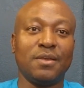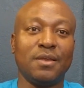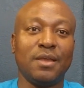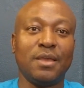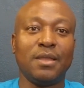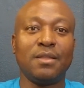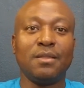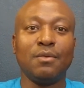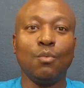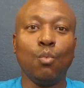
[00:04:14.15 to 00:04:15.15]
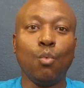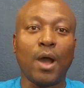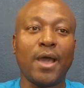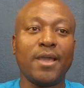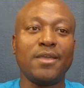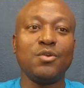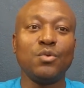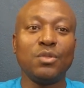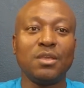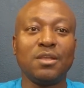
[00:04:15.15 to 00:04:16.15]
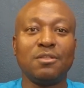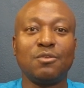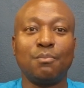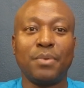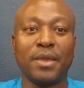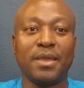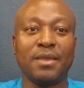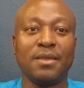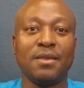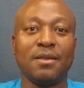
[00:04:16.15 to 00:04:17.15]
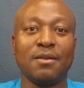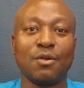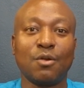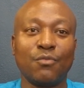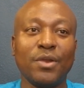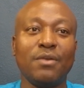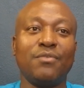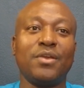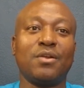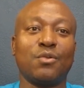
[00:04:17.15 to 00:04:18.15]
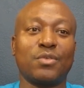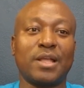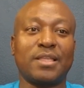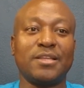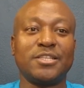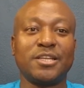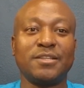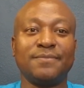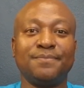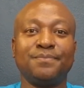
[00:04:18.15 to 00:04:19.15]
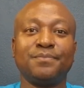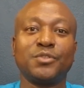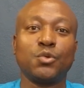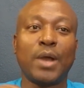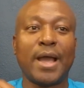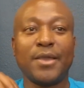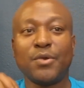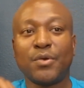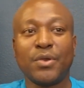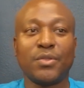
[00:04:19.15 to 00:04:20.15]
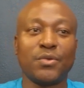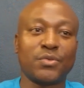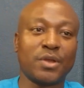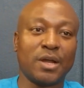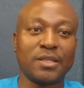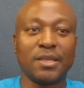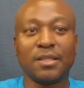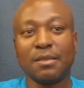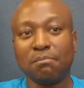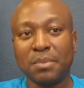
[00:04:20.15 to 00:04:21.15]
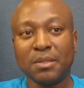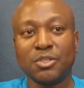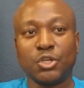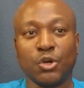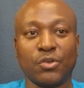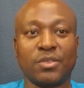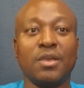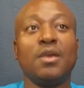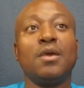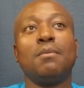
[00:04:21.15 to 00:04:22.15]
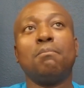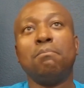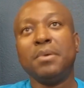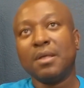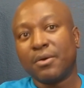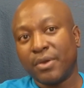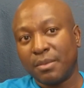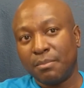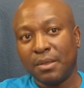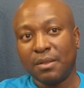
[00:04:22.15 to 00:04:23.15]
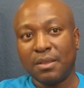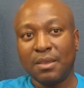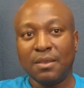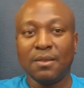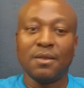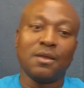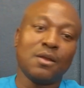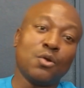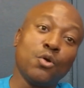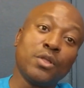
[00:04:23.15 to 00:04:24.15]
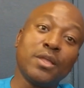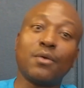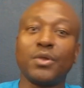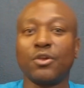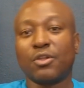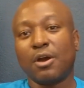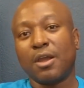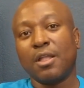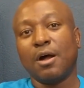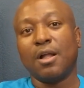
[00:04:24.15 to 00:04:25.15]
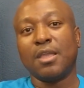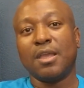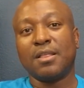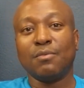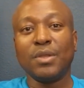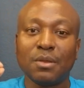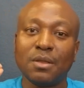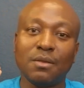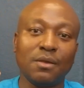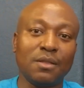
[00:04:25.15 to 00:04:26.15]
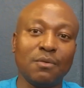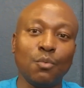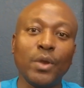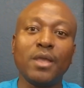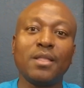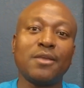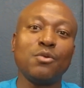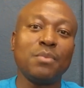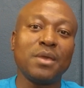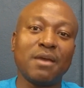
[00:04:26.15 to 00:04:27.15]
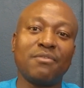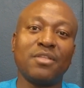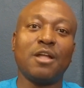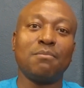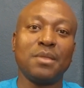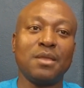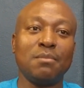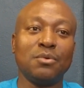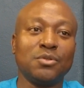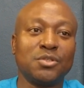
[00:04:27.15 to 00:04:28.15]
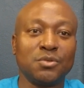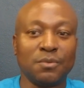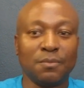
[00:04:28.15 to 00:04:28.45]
and why you need to pay very close attention to how you create those content and build trust, build credibility, connect with your target audience really in a way that you may have not been able to.